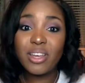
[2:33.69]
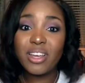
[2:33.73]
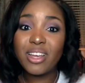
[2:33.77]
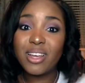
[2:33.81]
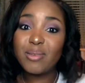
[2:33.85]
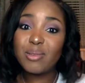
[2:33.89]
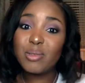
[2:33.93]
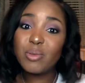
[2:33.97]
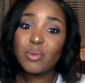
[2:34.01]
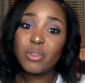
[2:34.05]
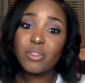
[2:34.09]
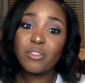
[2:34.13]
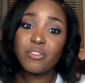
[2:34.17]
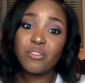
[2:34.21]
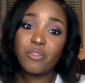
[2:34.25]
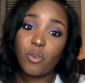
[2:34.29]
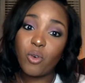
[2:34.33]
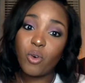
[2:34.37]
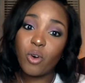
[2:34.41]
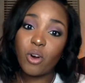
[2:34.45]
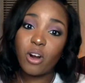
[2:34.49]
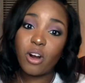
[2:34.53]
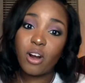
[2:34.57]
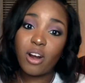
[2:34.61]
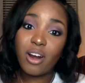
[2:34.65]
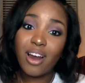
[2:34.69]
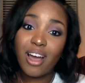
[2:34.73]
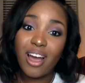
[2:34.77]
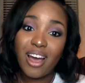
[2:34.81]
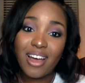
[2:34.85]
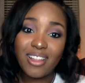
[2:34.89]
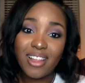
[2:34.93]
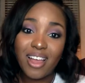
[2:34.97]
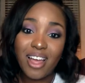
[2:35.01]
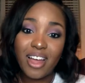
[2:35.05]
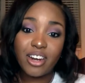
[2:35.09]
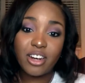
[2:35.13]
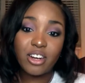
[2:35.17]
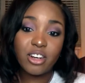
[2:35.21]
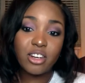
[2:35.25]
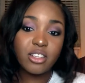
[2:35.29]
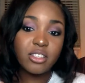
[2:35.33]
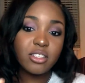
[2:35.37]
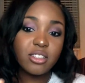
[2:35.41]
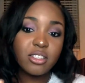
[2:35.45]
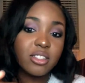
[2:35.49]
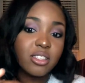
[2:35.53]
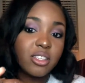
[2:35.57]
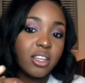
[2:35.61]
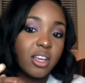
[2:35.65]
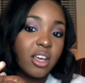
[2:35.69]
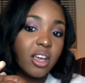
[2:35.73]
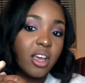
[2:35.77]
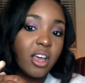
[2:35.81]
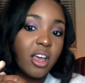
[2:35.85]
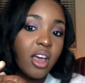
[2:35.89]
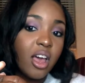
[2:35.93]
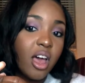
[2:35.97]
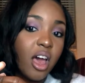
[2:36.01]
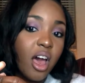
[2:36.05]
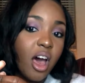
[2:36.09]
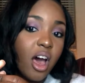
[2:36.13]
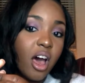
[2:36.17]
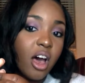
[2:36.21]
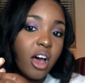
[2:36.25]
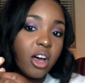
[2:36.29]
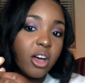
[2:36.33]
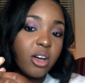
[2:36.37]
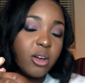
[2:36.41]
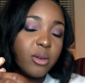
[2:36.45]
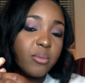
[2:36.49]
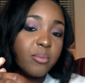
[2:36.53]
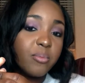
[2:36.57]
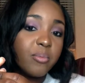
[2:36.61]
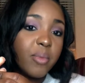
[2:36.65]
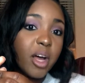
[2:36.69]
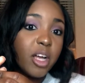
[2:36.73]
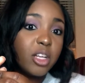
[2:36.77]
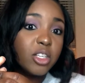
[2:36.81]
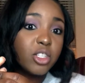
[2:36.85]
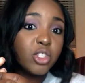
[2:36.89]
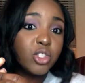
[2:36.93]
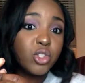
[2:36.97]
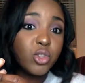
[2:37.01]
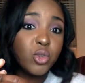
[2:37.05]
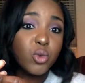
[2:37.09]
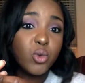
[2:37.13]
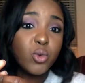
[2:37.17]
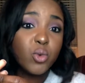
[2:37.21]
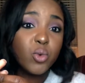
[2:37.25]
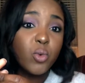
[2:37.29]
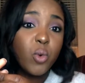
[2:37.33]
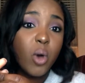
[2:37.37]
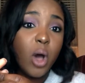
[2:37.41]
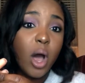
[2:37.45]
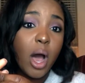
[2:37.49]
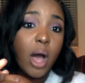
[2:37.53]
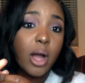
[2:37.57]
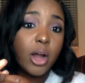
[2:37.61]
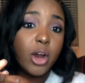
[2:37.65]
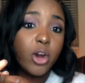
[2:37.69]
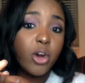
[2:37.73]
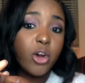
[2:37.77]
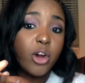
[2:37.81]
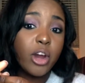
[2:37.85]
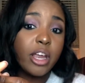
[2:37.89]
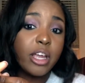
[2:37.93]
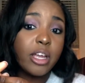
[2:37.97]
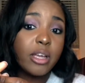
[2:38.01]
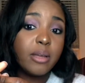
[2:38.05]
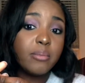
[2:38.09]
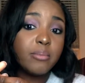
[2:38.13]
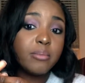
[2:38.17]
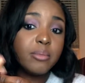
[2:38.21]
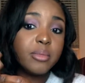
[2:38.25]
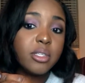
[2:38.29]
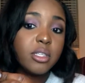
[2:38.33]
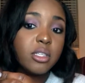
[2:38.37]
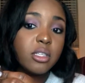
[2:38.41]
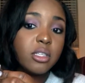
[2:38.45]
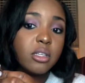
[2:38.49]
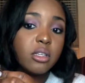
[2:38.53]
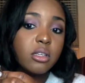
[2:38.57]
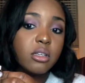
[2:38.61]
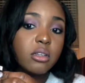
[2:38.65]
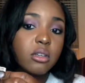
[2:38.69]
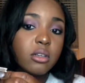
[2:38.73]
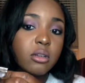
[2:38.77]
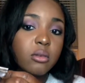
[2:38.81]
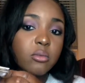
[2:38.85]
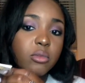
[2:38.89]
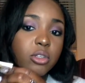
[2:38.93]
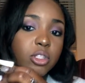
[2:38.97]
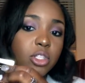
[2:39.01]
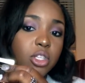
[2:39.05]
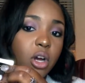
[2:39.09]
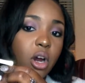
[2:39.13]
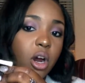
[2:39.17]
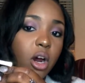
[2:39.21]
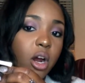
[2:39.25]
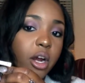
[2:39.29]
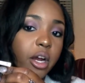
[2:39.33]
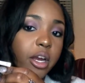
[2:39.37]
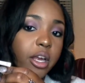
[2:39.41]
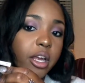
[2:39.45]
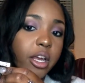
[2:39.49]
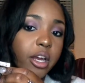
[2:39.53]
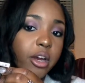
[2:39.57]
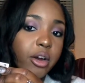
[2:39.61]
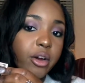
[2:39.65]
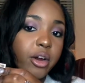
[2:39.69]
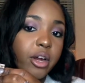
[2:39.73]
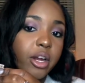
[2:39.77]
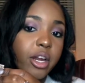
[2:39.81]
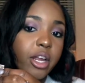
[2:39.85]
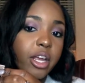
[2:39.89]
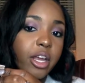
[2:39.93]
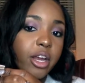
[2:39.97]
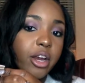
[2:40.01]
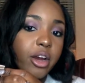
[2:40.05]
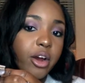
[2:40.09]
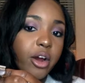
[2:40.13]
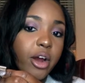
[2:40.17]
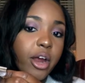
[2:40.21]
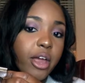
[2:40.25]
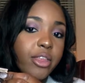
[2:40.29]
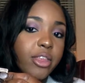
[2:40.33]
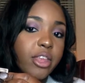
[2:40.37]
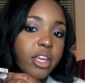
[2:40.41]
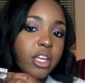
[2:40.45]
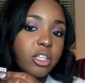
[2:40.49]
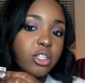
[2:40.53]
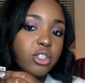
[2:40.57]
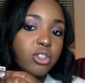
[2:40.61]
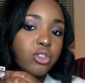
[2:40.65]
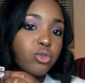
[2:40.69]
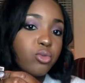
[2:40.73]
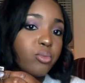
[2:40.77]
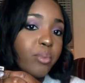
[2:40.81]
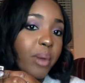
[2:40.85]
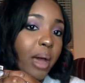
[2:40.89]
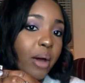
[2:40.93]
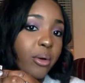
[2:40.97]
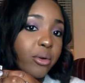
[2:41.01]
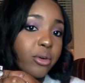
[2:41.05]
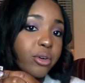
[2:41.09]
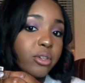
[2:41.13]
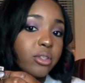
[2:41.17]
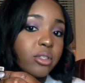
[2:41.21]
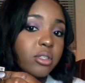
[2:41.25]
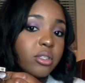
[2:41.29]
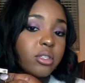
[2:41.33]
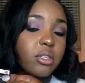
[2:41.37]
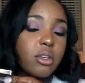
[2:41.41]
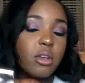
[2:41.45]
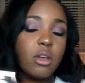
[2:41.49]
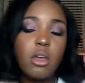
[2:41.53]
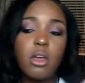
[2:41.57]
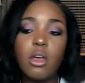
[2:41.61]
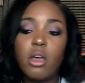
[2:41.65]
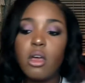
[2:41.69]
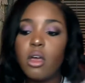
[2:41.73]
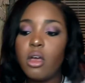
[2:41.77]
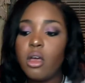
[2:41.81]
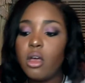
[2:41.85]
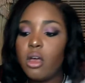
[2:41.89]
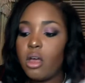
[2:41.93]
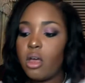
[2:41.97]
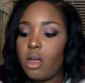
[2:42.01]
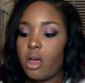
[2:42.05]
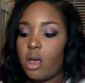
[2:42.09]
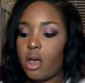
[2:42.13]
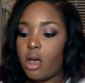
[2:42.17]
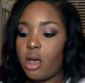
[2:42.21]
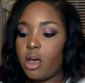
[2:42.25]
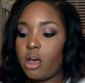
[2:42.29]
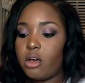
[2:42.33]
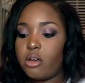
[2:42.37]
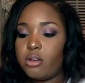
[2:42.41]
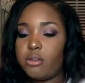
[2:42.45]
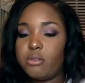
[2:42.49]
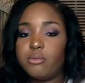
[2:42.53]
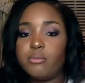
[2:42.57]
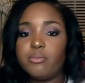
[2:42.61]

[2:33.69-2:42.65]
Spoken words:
It comes with 4 highlighters, 2 creams, which are here and here, and then 2 powders. The